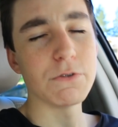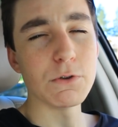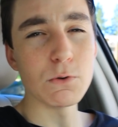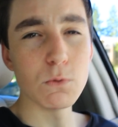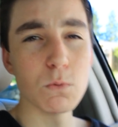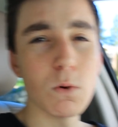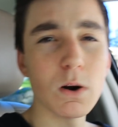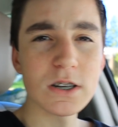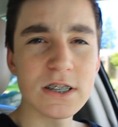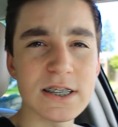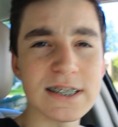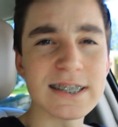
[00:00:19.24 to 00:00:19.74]
you
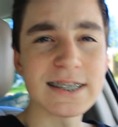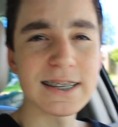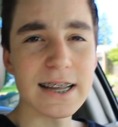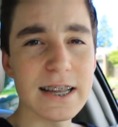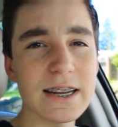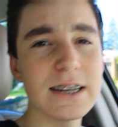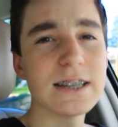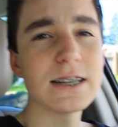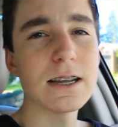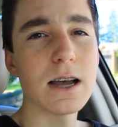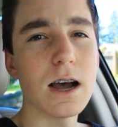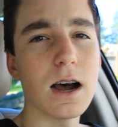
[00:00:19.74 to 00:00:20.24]
want to
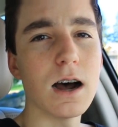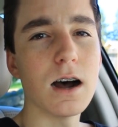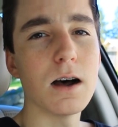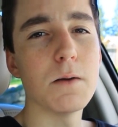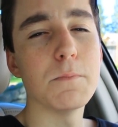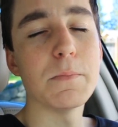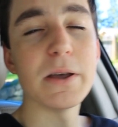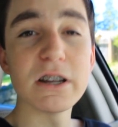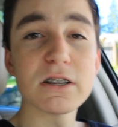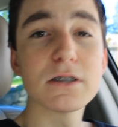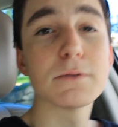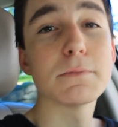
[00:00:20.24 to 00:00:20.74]
send
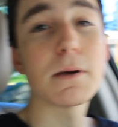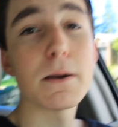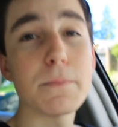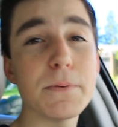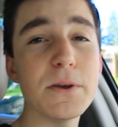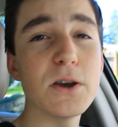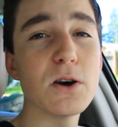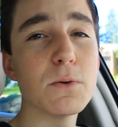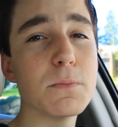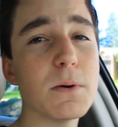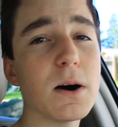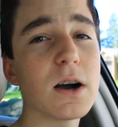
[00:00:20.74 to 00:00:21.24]
mail to my
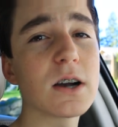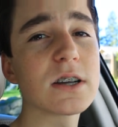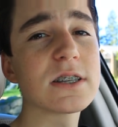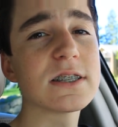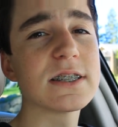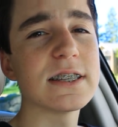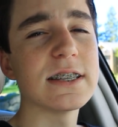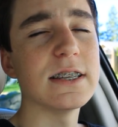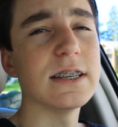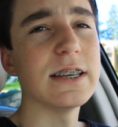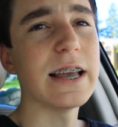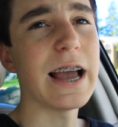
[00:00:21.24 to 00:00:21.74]
P.O. box,
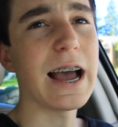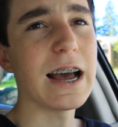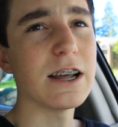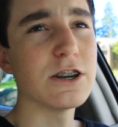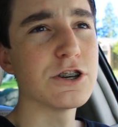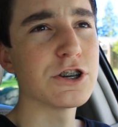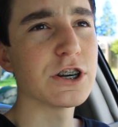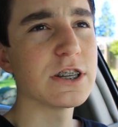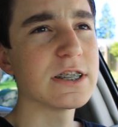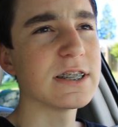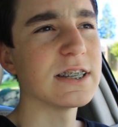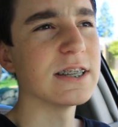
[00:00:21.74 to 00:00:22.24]
the
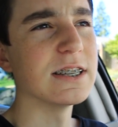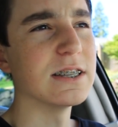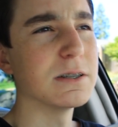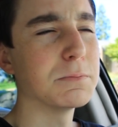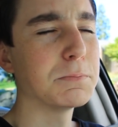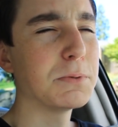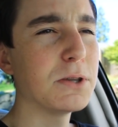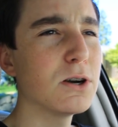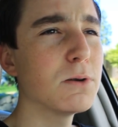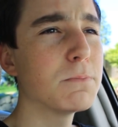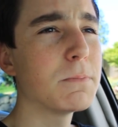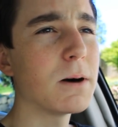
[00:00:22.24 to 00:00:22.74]
address is
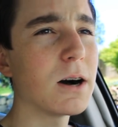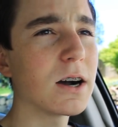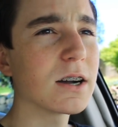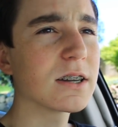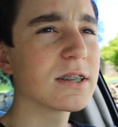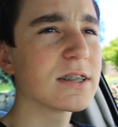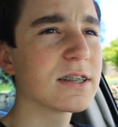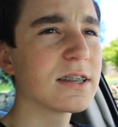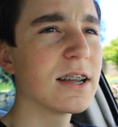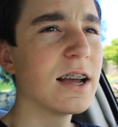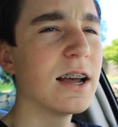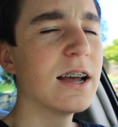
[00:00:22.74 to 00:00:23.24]
P.O.
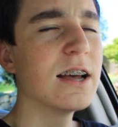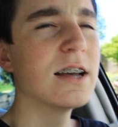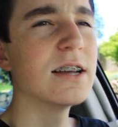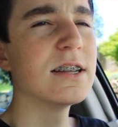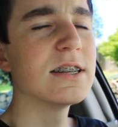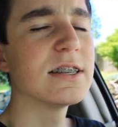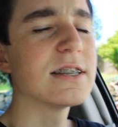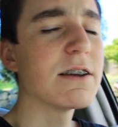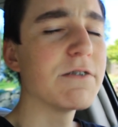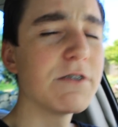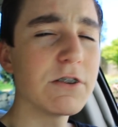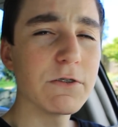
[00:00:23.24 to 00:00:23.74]
box
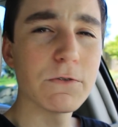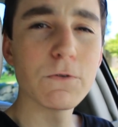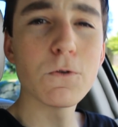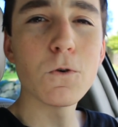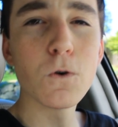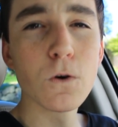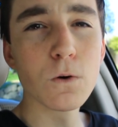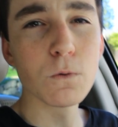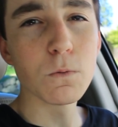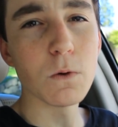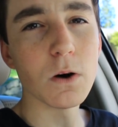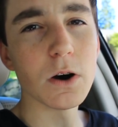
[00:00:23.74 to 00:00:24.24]

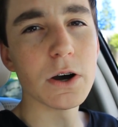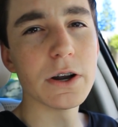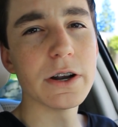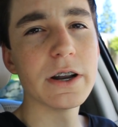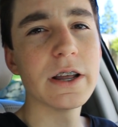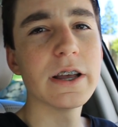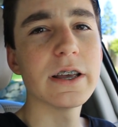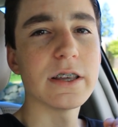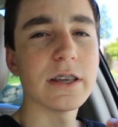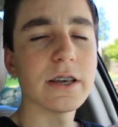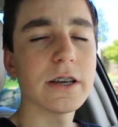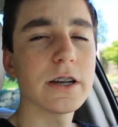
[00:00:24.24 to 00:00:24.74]

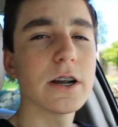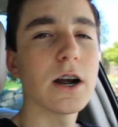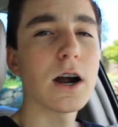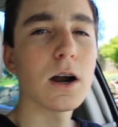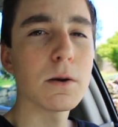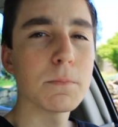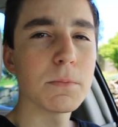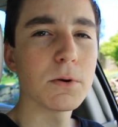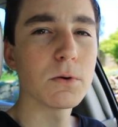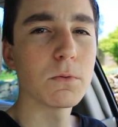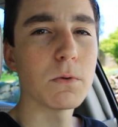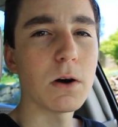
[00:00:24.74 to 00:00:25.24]
741 Gig
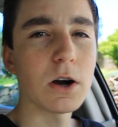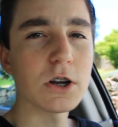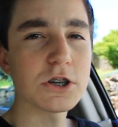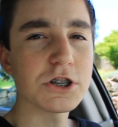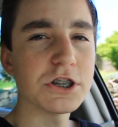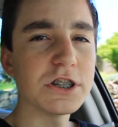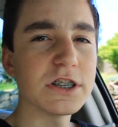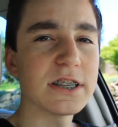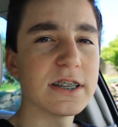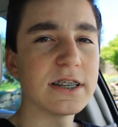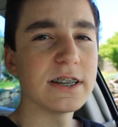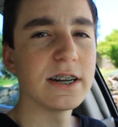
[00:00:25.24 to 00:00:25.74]
Harbor,
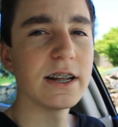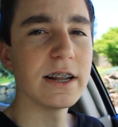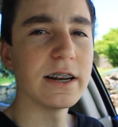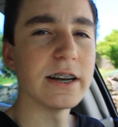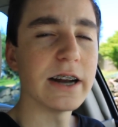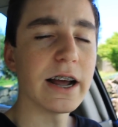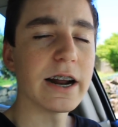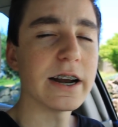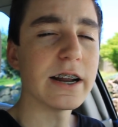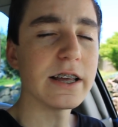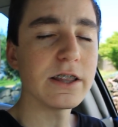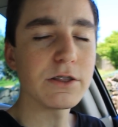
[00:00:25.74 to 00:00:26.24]
Washington
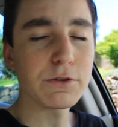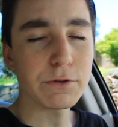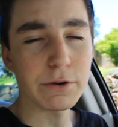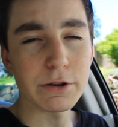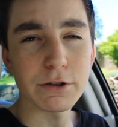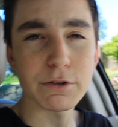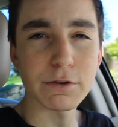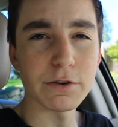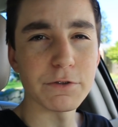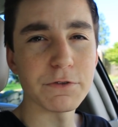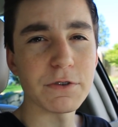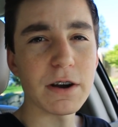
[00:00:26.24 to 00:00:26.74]

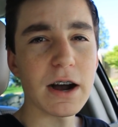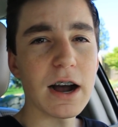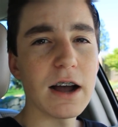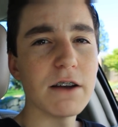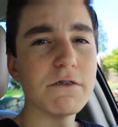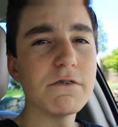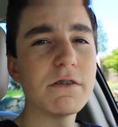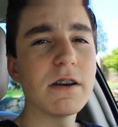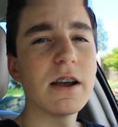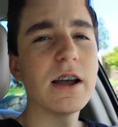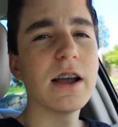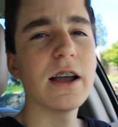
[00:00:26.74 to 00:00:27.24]

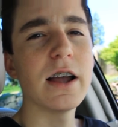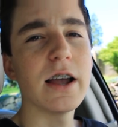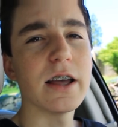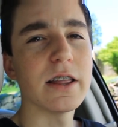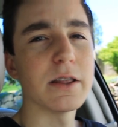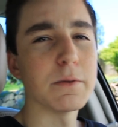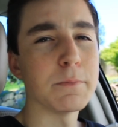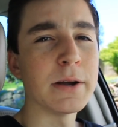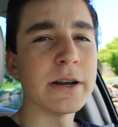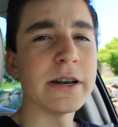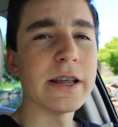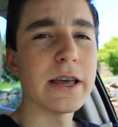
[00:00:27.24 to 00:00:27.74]
98335, and
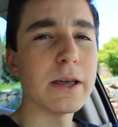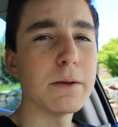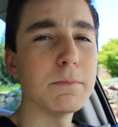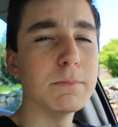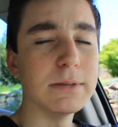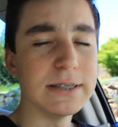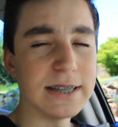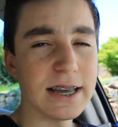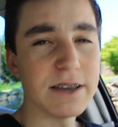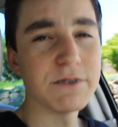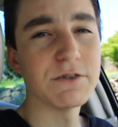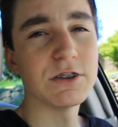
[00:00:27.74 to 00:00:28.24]
then my
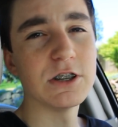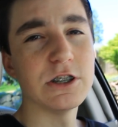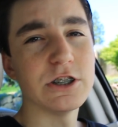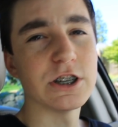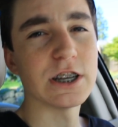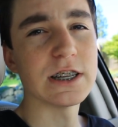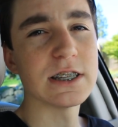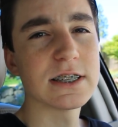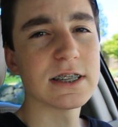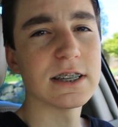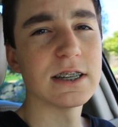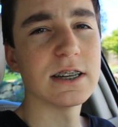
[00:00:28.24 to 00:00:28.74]
name, David
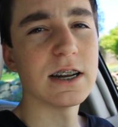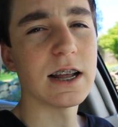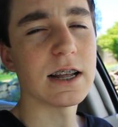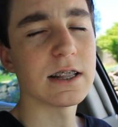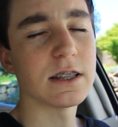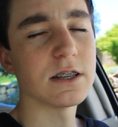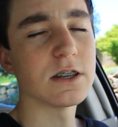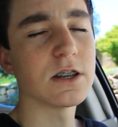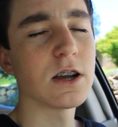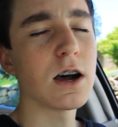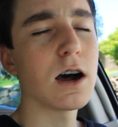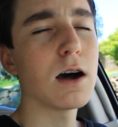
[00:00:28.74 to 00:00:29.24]
Jensen,
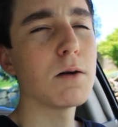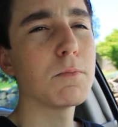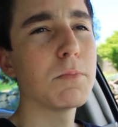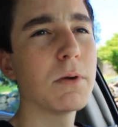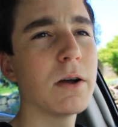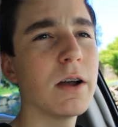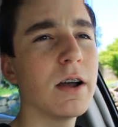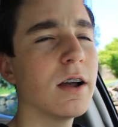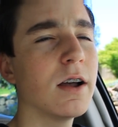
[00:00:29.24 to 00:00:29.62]
at the top.